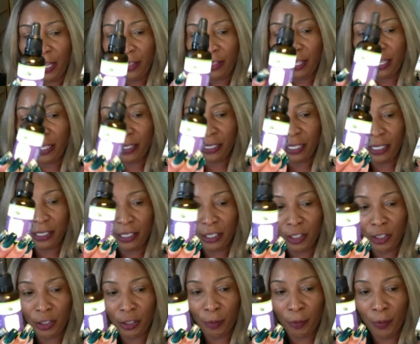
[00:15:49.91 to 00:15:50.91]
This is the
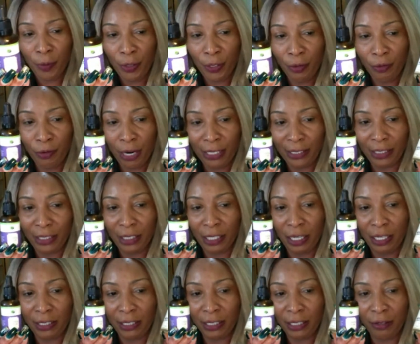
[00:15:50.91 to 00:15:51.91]
Khichi Beauty
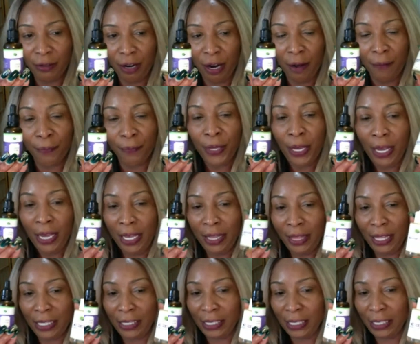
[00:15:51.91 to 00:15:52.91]
retinol serum,
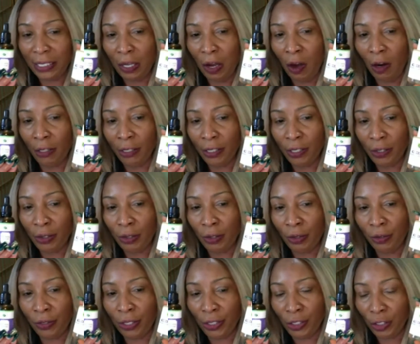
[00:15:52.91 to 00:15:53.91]
and this is
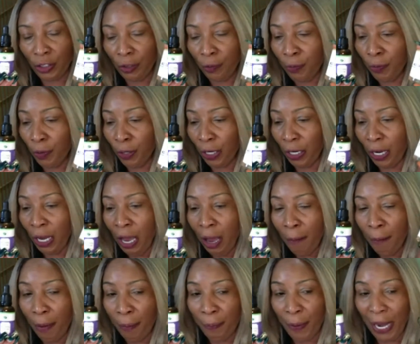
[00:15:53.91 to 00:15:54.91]
also the Khichi Beauty
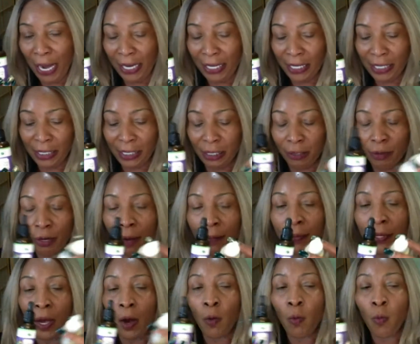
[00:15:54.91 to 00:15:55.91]
papaya
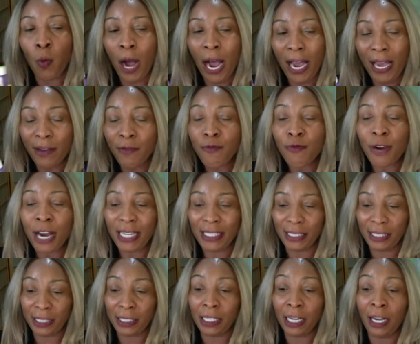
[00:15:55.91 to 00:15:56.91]
serum. Now, why
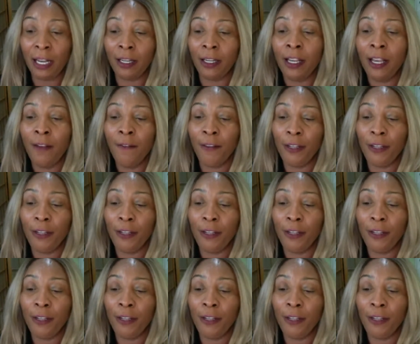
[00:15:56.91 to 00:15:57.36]
retinol?